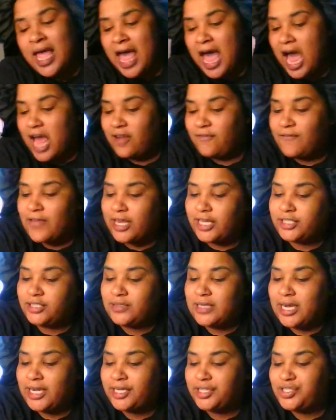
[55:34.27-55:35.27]
How the fuck are
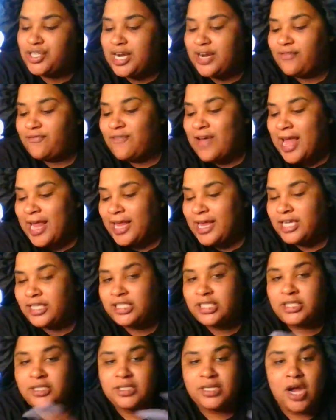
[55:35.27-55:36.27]
you out here trying to fight and
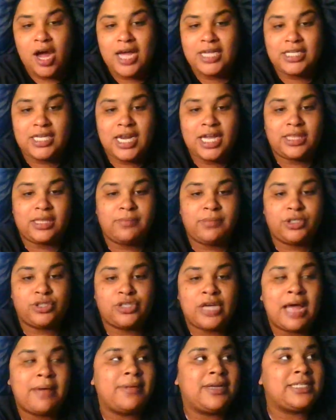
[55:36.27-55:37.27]
just causing nothing but
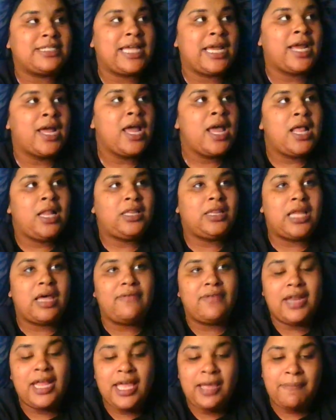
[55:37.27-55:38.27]
drama? This ain't
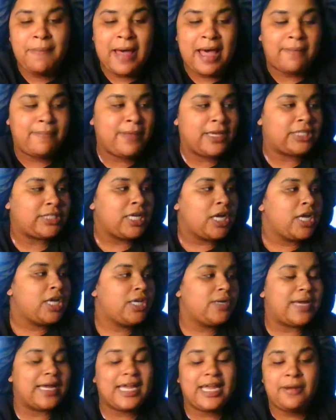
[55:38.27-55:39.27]
love and hip hop, bitch.
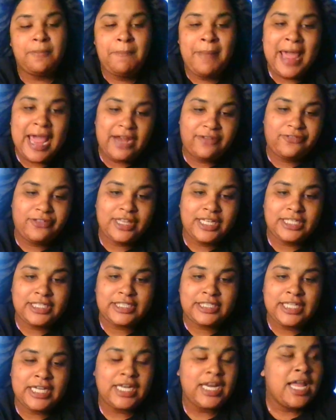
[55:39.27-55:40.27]
You ain't getting paid for this
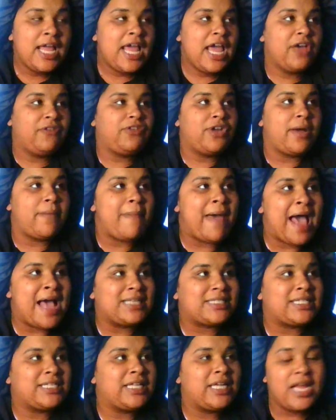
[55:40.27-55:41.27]
shit. If you're a
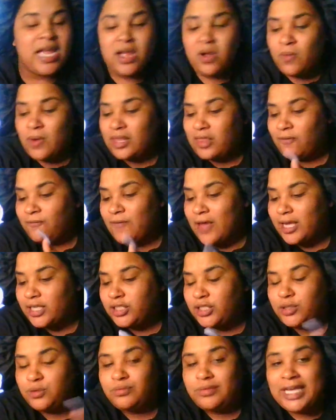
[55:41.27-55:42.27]
masculine, what the fuck
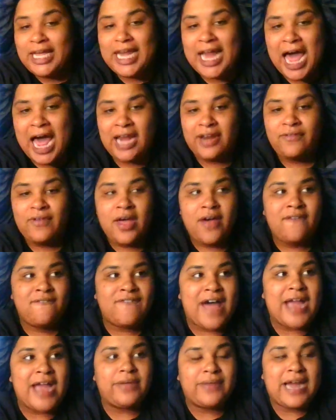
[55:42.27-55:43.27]
do you get out of
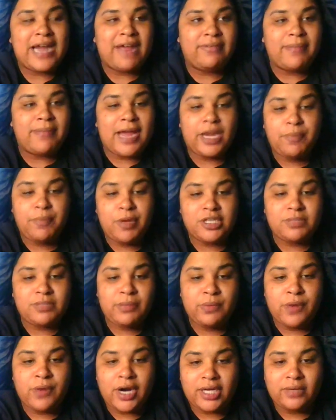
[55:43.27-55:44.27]
fighting with everybody you're supposed to
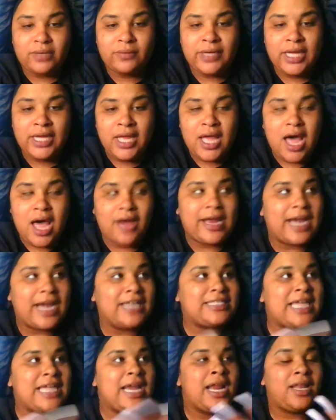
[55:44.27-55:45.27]
be working with? Okay,
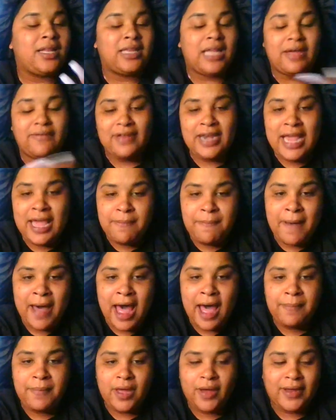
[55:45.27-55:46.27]
this ain't love and hip
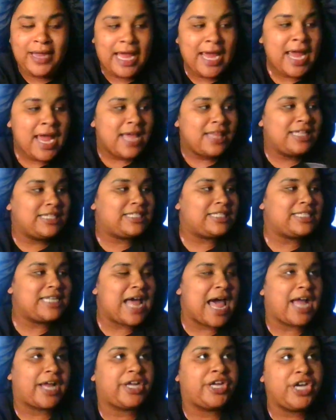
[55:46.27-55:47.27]
hop. Okay, this is
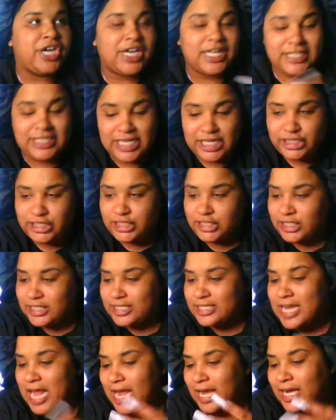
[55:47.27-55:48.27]
not good attention. This
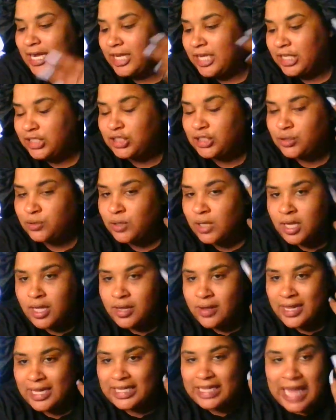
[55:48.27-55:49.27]
is not gonna get you
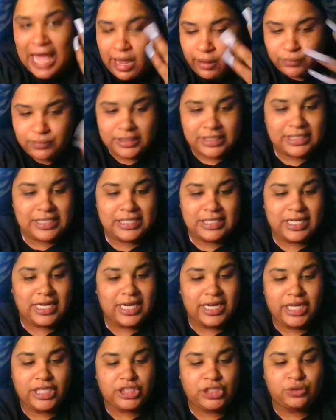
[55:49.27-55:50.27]
clout. This isn't
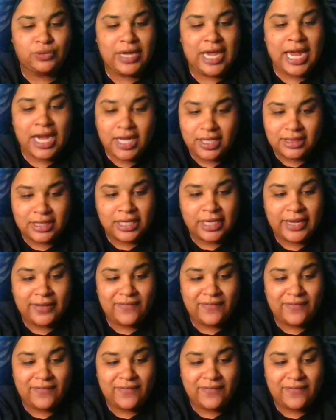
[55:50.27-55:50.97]
gonna get you anything.